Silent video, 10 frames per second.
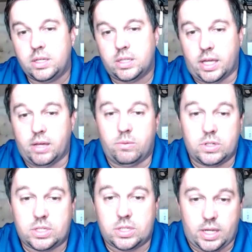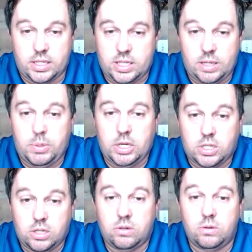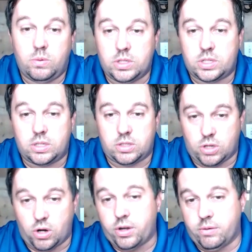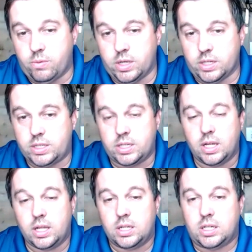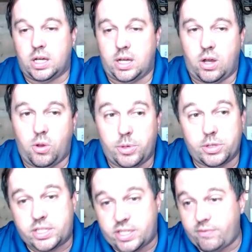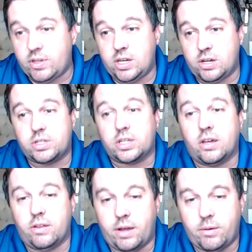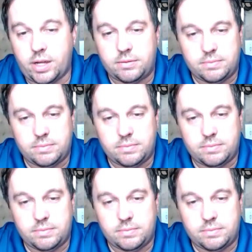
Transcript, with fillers: it was. N T P two was started was. Uh, almost seven years ago that way.